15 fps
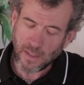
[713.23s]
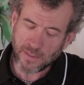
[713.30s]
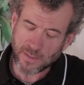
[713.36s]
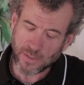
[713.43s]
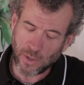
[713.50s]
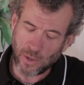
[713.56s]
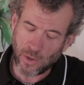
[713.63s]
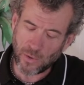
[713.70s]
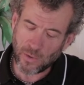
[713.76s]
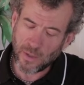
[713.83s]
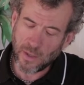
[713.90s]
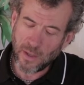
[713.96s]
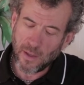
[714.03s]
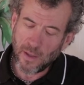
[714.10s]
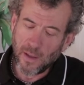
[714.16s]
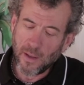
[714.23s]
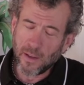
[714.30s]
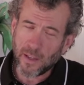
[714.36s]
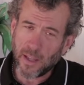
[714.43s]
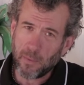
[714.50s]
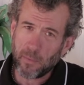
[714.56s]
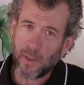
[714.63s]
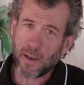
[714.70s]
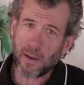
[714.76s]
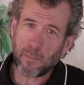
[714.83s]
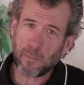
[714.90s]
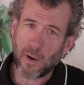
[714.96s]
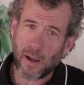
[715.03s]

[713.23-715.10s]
So keep that in